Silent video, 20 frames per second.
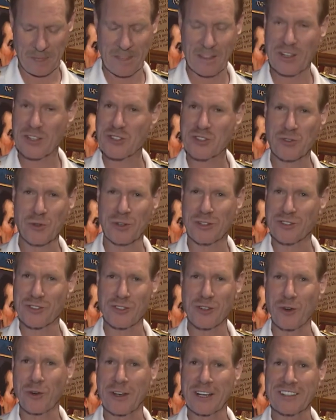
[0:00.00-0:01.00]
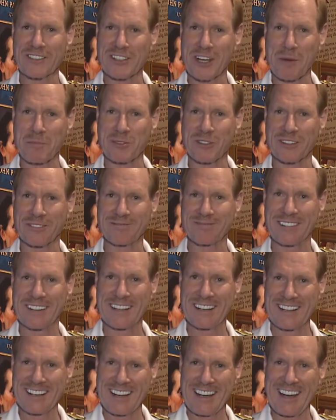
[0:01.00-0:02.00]
This sword is no exception.
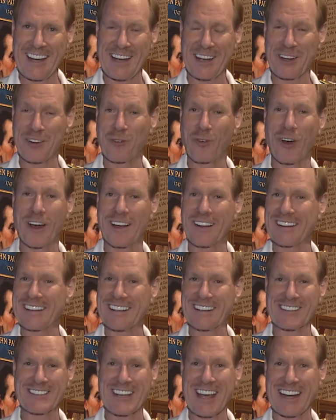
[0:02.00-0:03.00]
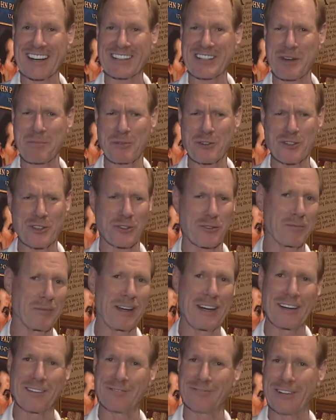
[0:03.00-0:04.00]
And while the exact temperature
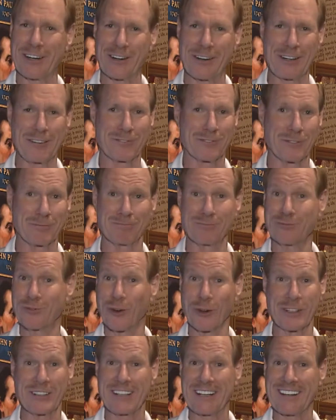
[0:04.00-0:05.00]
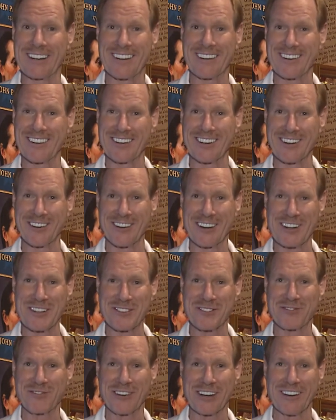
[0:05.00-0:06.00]
might have varied from 1400
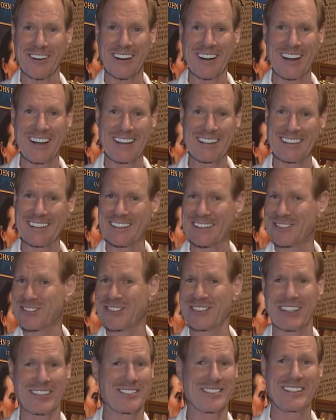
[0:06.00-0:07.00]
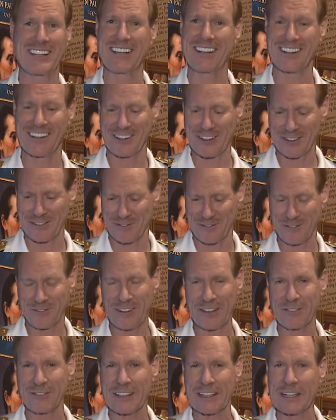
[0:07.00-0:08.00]
degrees Fahrenheit to
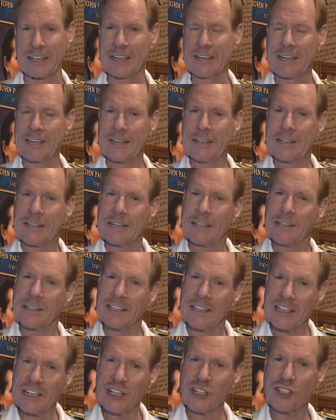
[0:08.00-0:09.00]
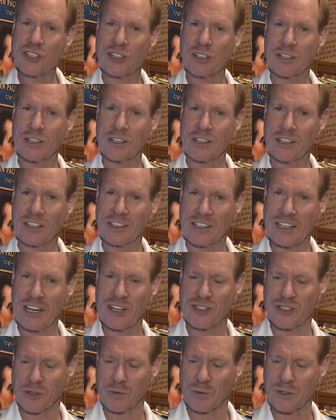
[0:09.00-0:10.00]
1650, each
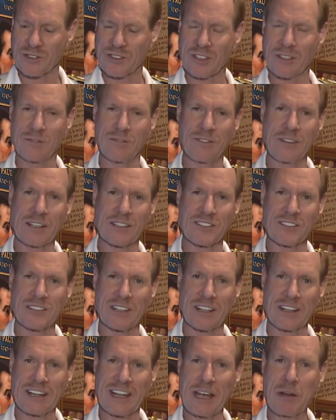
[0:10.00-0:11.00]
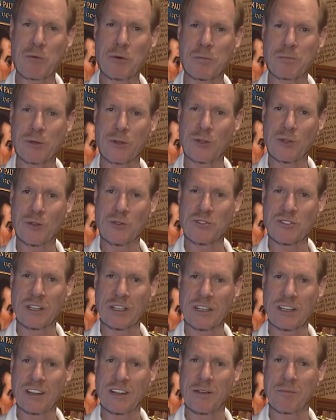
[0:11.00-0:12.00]
nation was convinced that they were
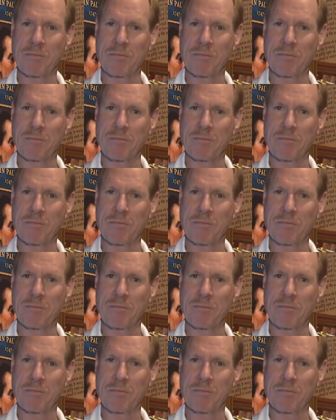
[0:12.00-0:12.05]
producing the